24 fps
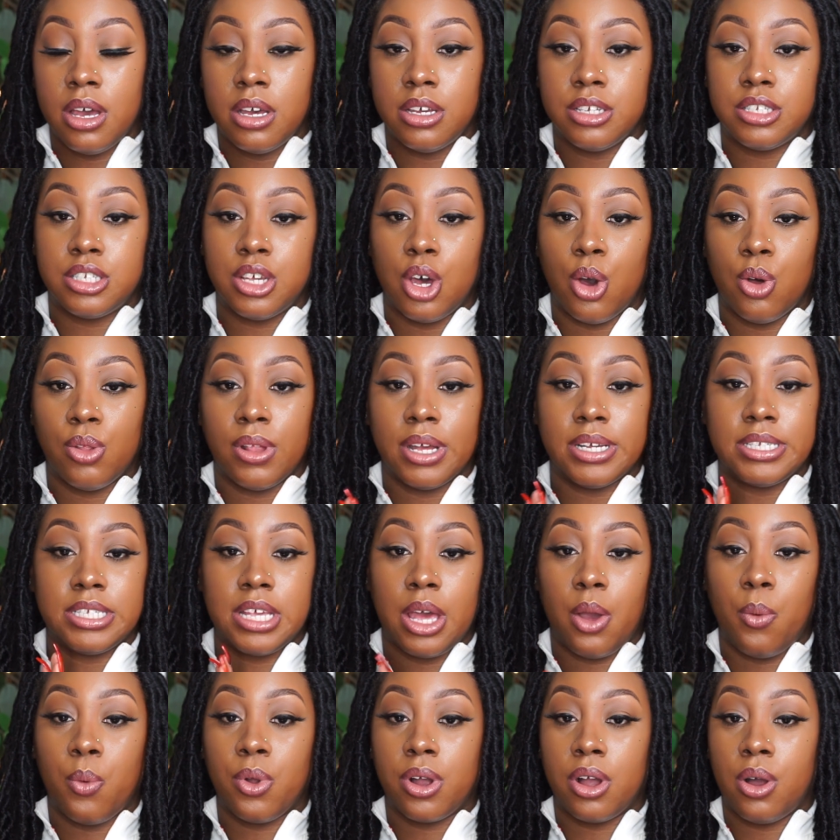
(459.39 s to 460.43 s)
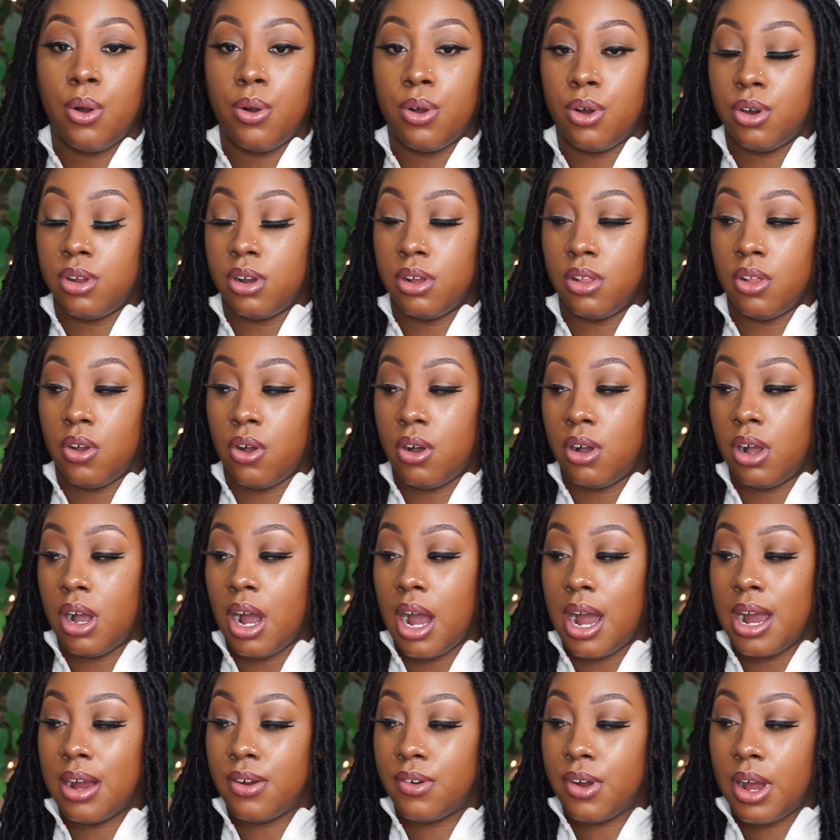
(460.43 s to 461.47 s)
So let's say we're going on a long
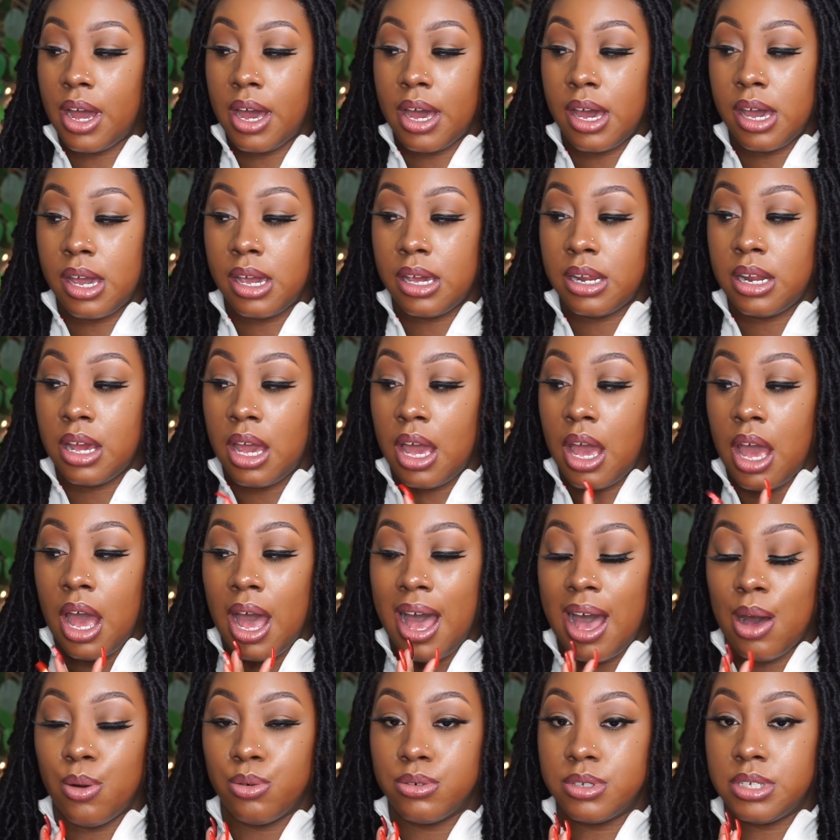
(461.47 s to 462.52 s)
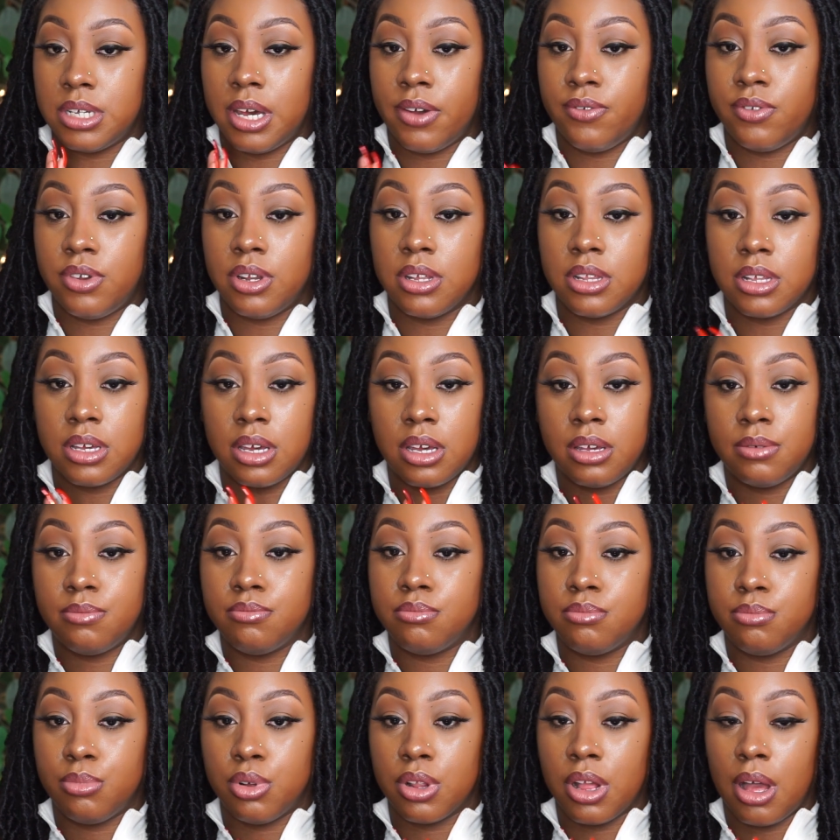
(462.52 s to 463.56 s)
car ride, I will definitely
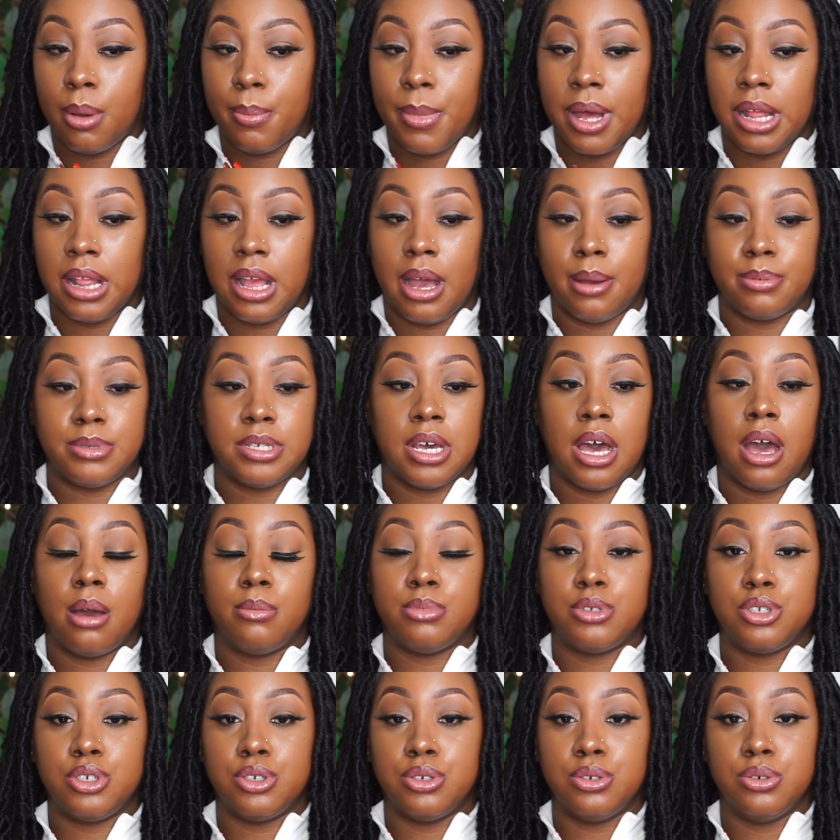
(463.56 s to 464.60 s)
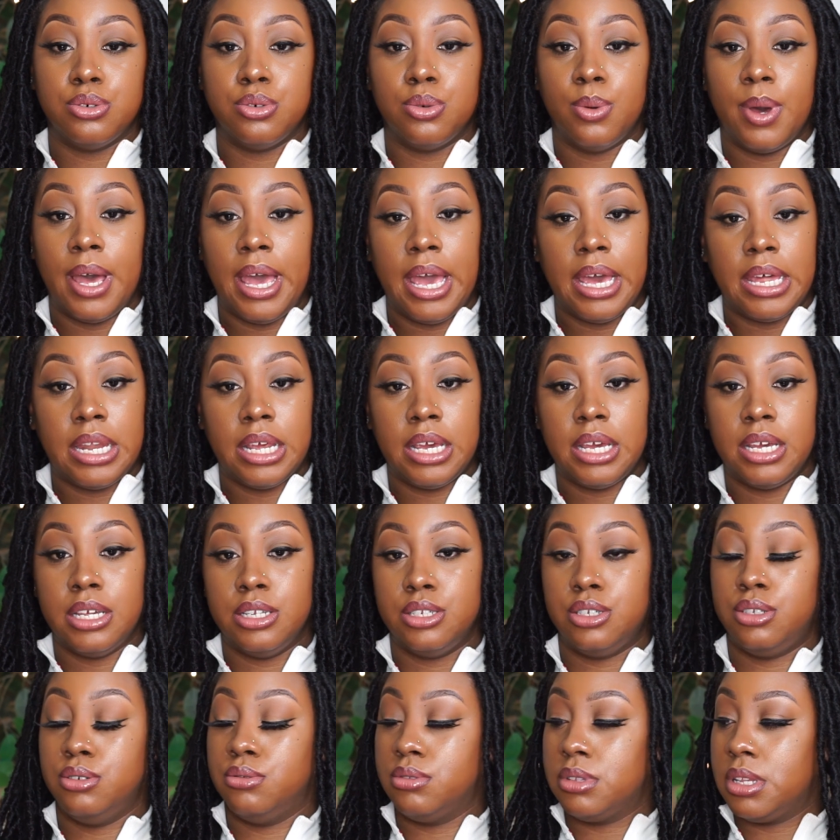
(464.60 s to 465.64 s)
pull out my laptop to edit
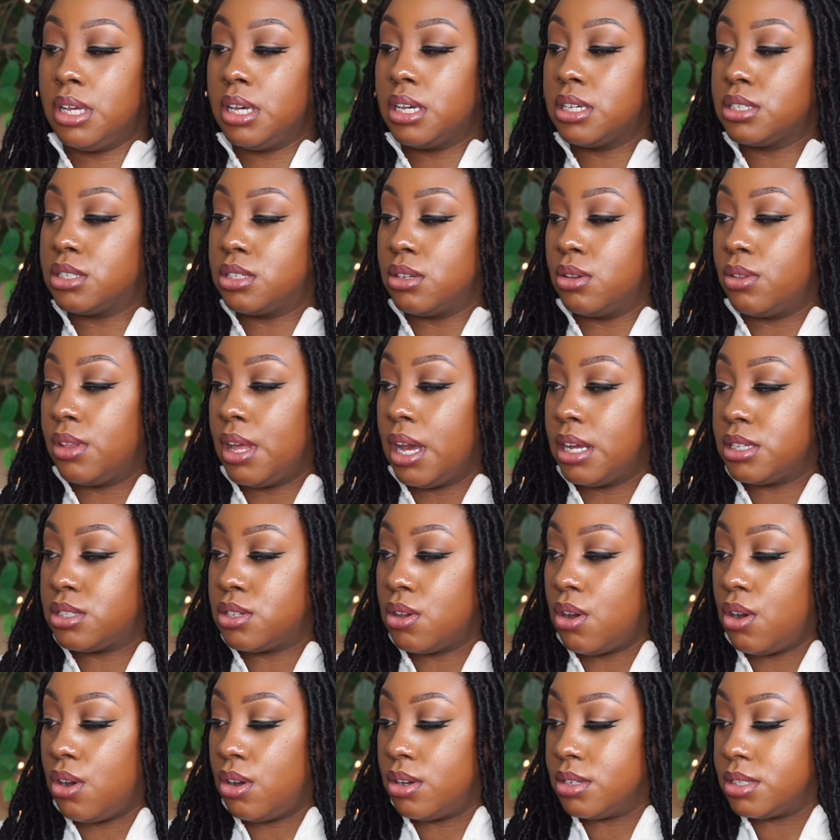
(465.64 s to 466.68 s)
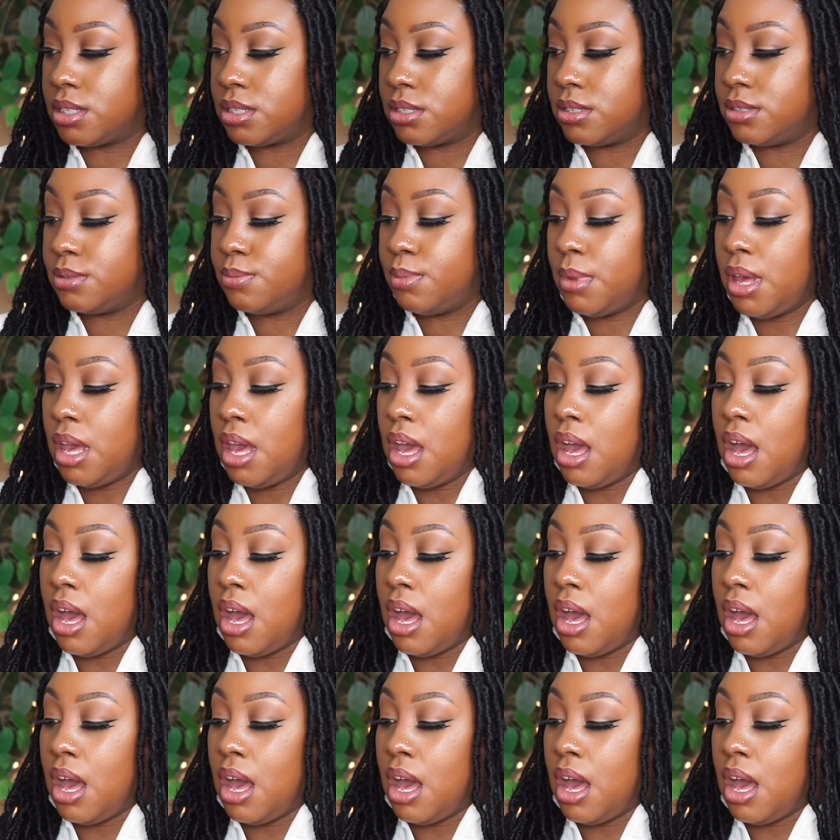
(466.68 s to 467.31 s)
and do things. So that's awesome.